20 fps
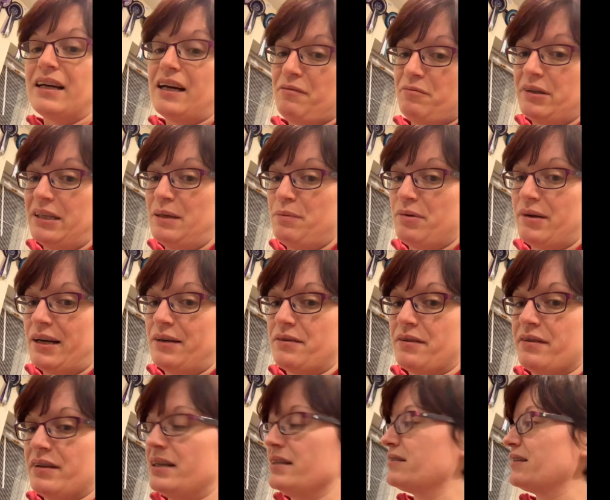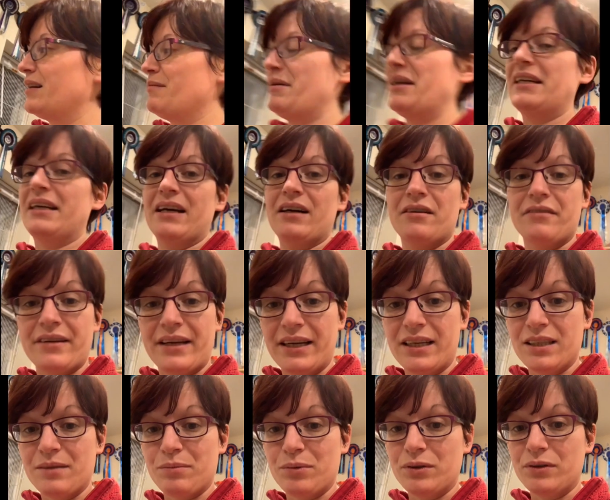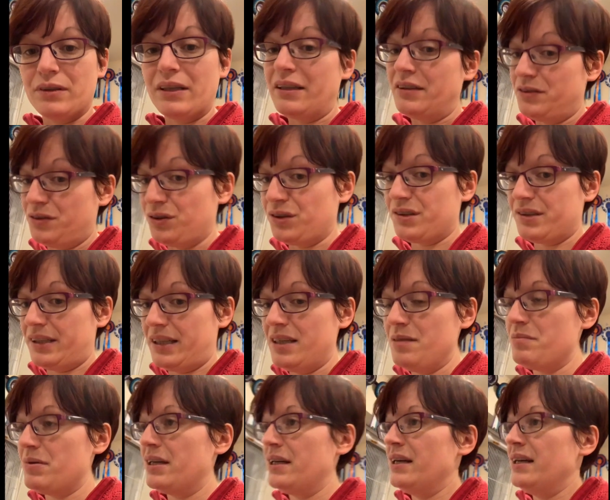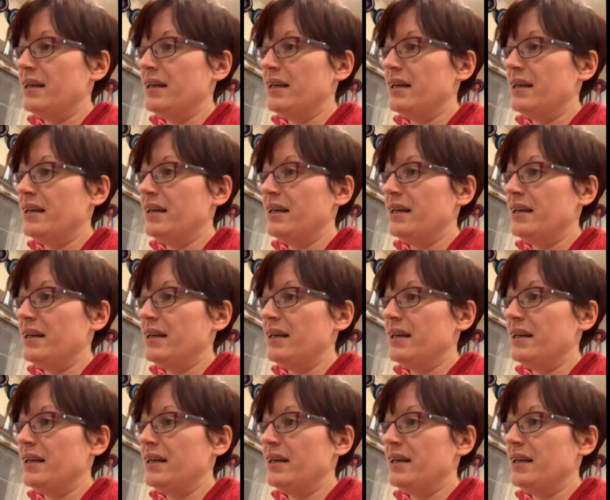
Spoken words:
I'm really proud of this. I made it out of cardboard and duct tape.